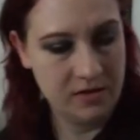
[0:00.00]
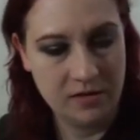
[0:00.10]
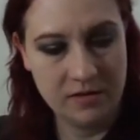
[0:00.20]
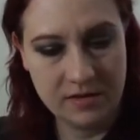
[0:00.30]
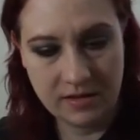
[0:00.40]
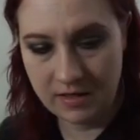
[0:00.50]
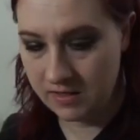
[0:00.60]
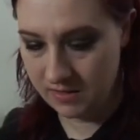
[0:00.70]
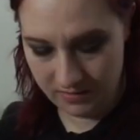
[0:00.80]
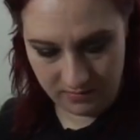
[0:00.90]
on the side
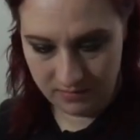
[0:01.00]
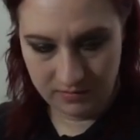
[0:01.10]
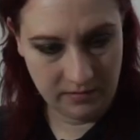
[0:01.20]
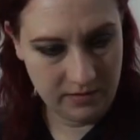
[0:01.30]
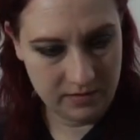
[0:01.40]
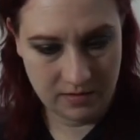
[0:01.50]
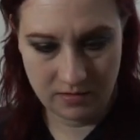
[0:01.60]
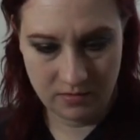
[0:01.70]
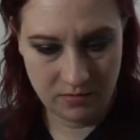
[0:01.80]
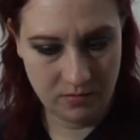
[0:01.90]
here. So let's
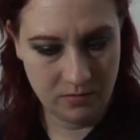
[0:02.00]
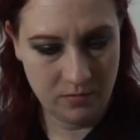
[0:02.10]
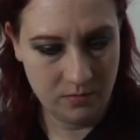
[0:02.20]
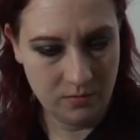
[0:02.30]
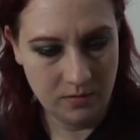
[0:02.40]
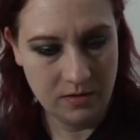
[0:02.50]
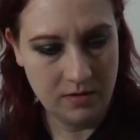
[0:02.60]
go